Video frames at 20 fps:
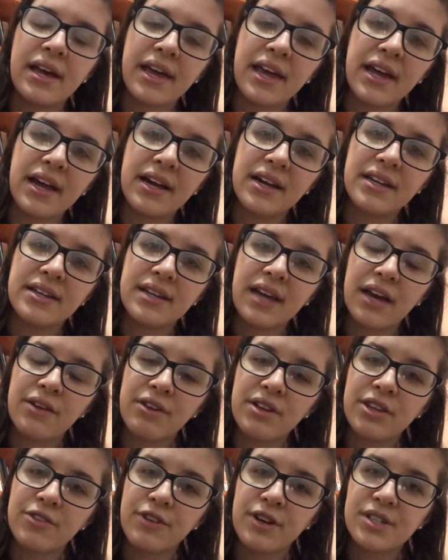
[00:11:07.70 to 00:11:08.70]
and I
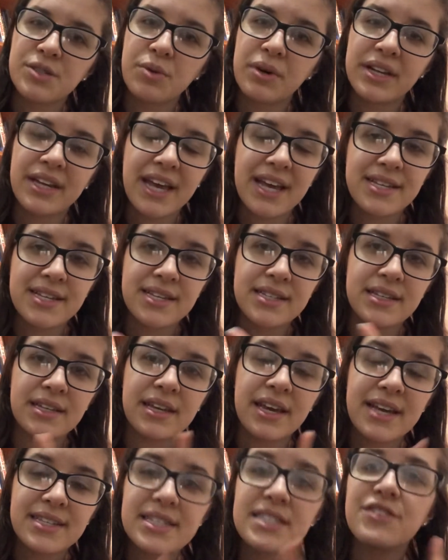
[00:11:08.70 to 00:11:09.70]
read the first one, Kisses,
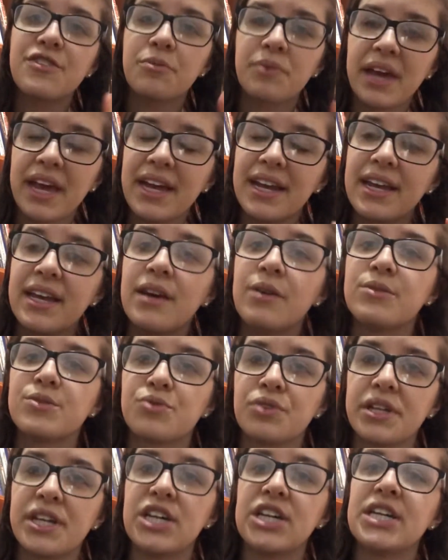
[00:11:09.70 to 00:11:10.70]
Kisses from Katie. It was
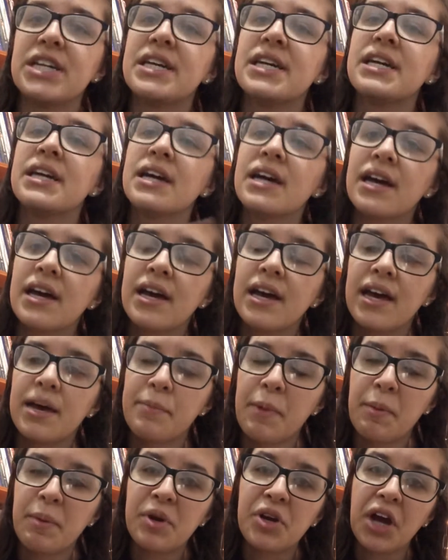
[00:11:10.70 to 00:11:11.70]
really good, and
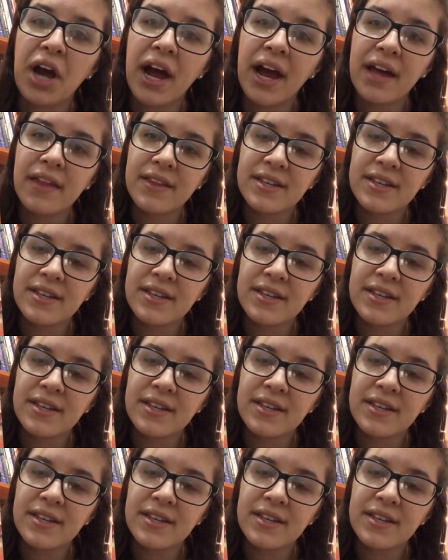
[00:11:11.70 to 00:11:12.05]
made me cry.